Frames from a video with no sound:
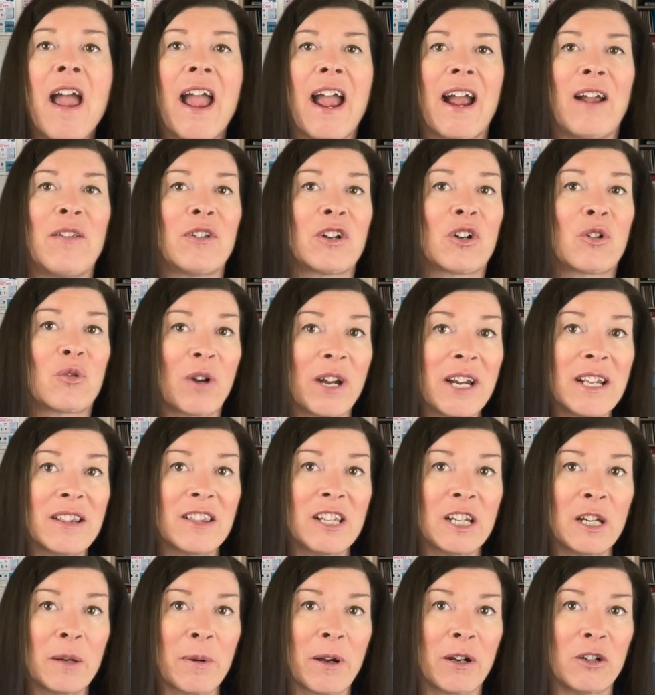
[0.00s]
And the great
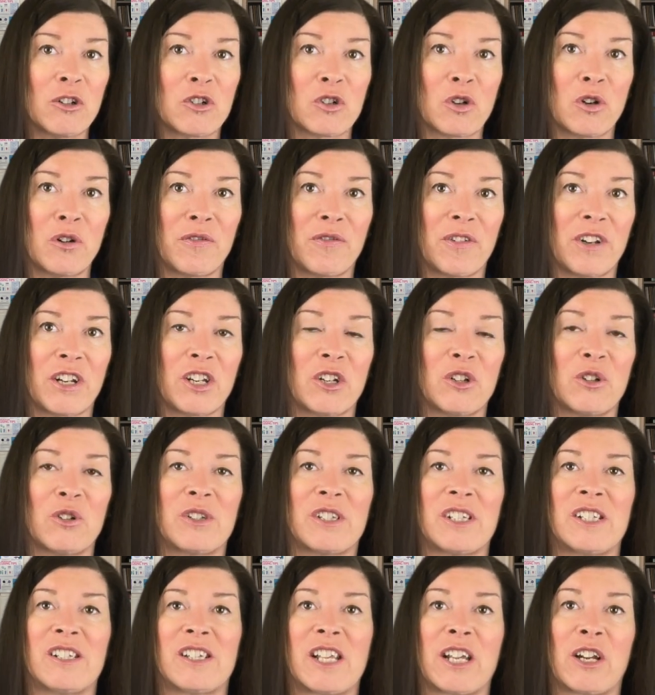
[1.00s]
thing about Jove
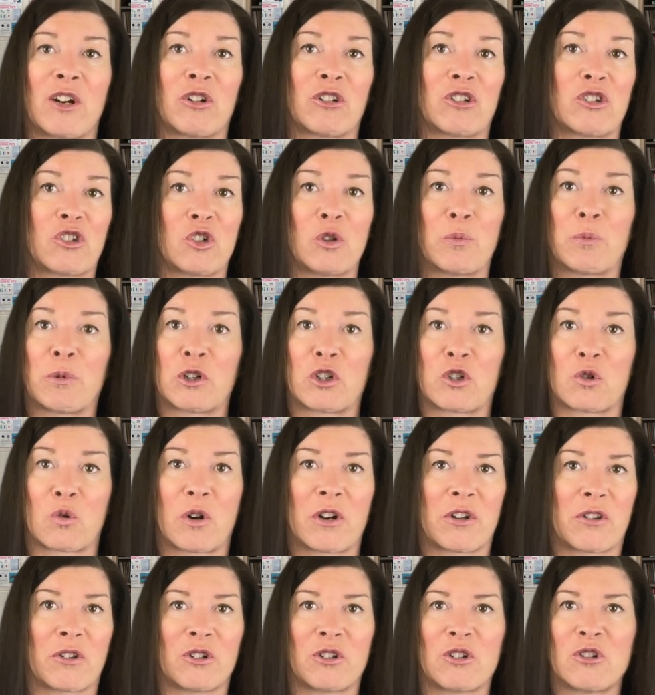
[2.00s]
videos is they are super
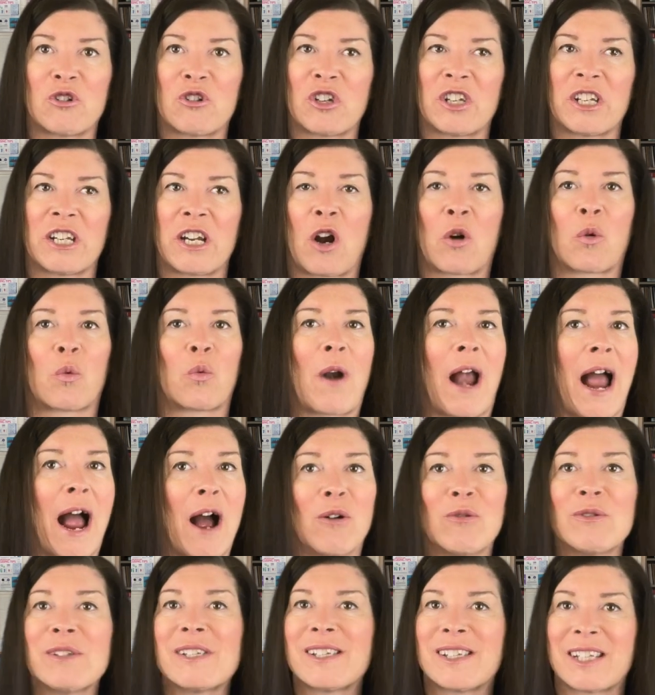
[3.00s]
short. They're usually
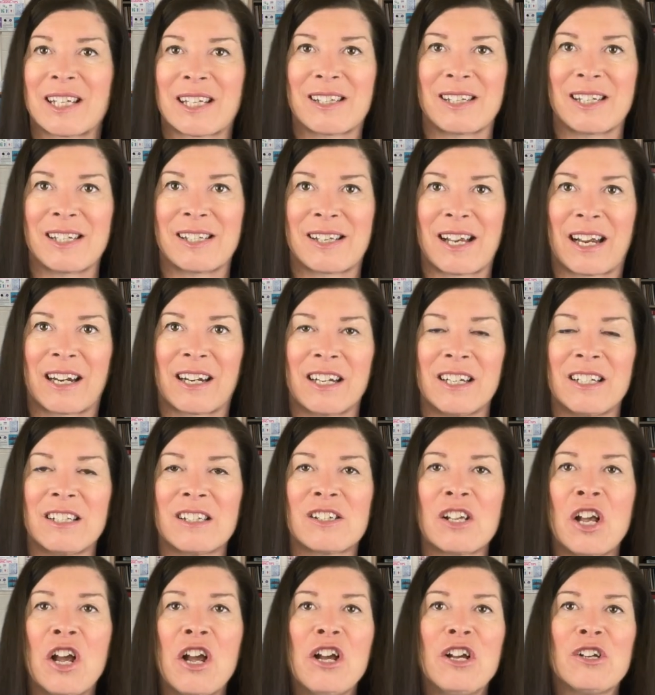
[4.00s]
around 60
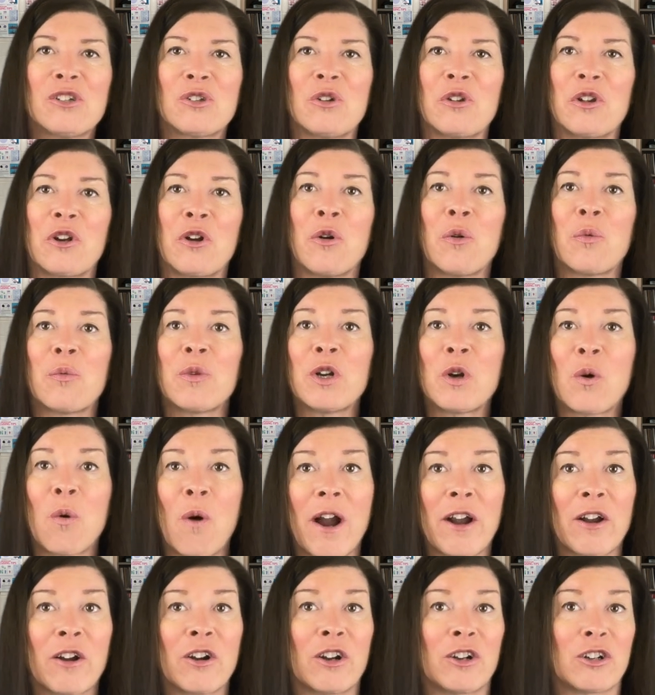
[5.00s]
seconds, so they don't
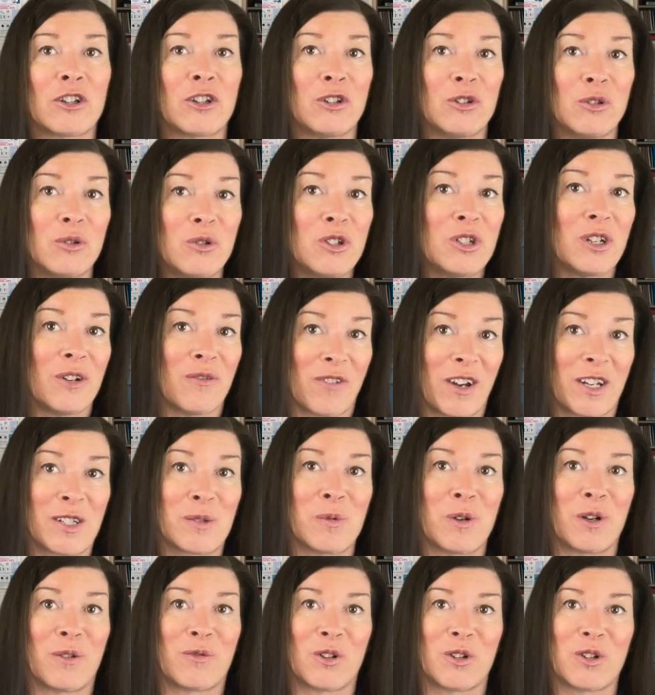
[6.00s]
require a huge
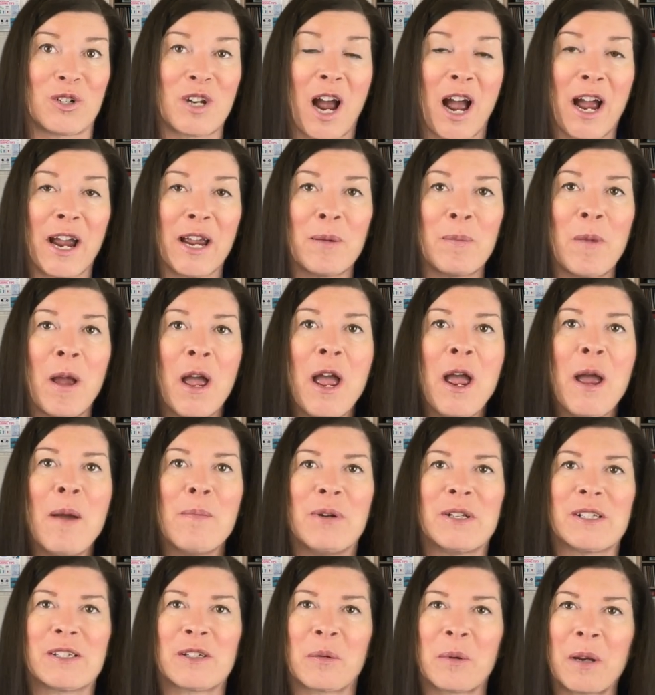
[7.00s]
investment of your time,
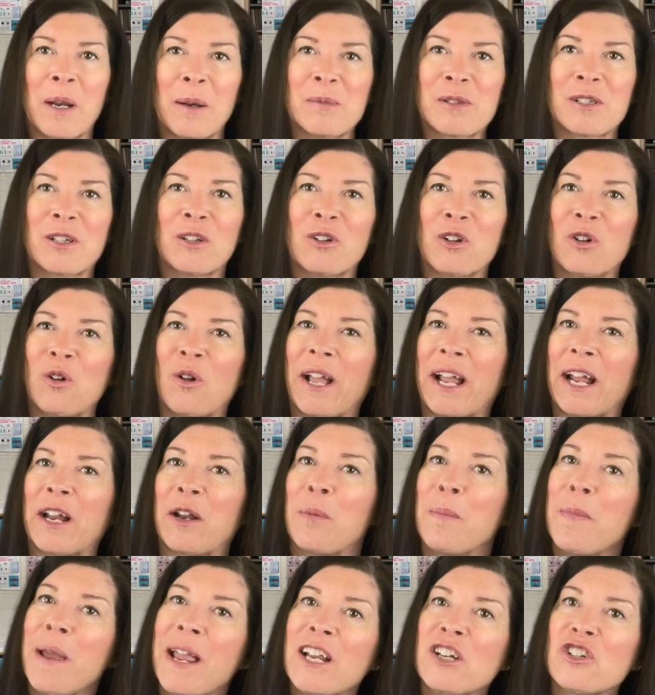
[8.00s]
but sometimes the little
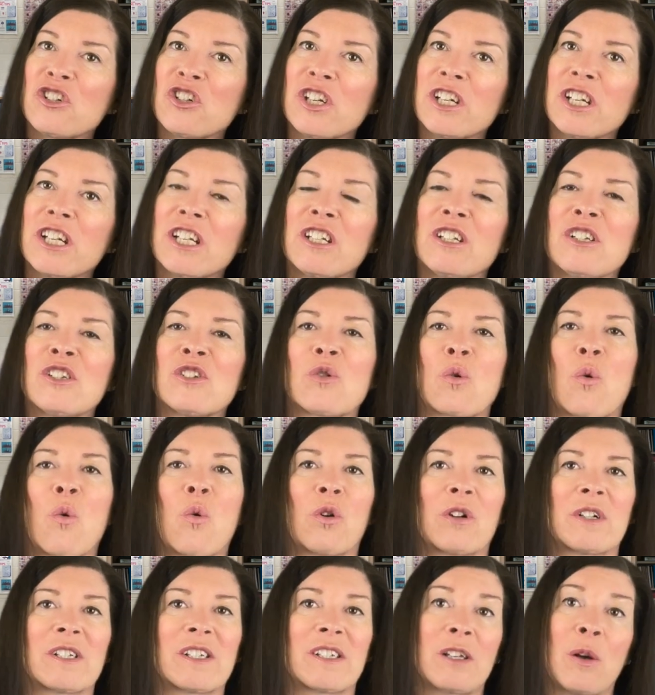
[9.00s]
animations
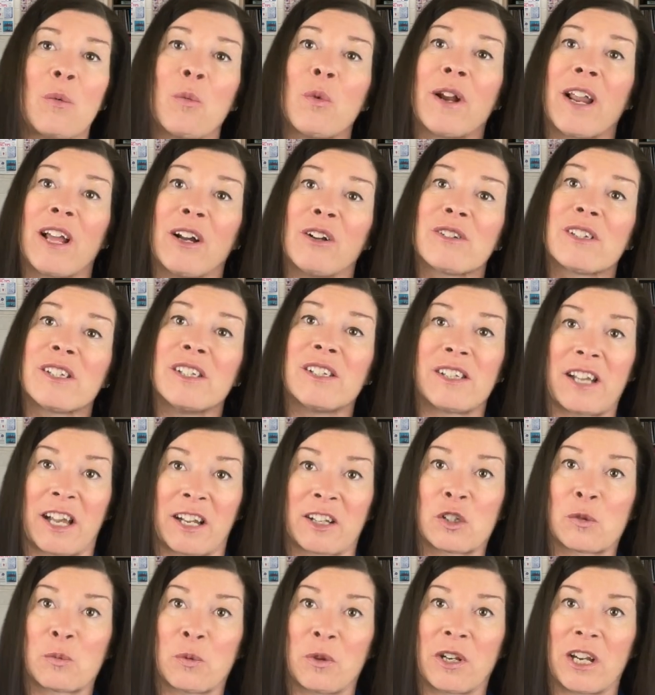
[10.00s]
or someone else's
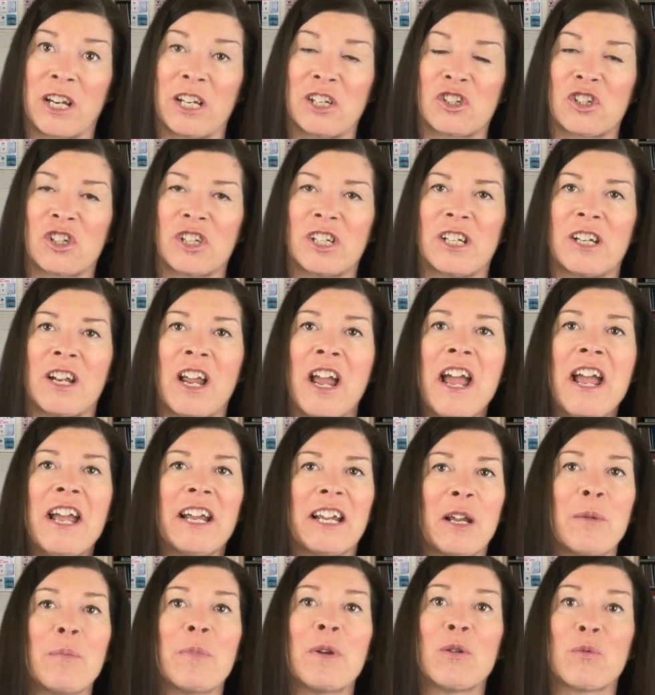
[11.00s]
explanation
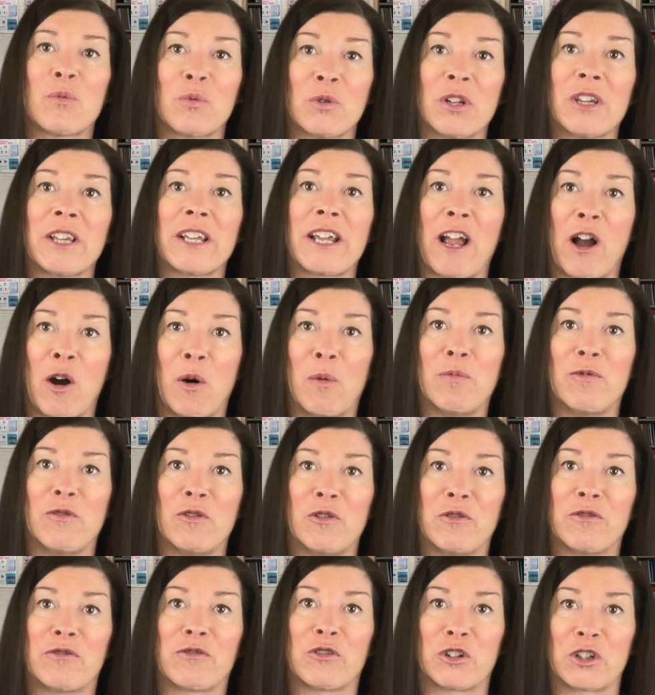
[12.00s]
can be really
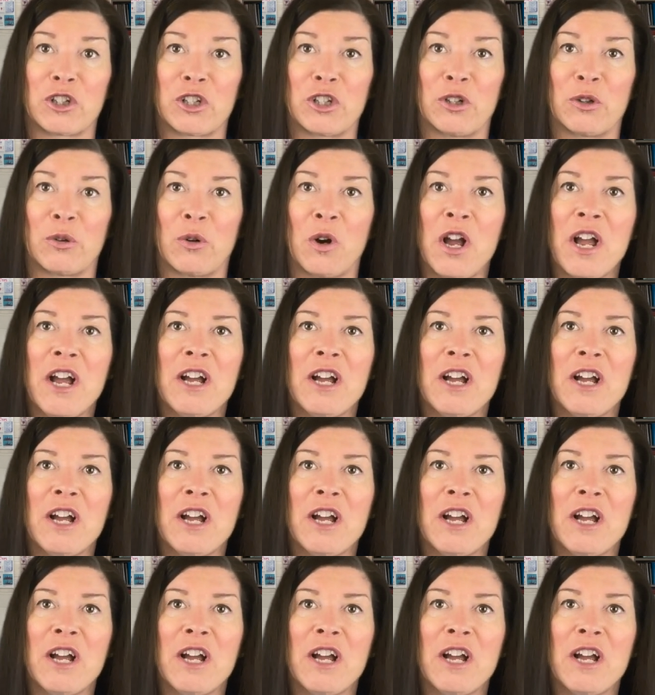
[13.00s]
helpful for you.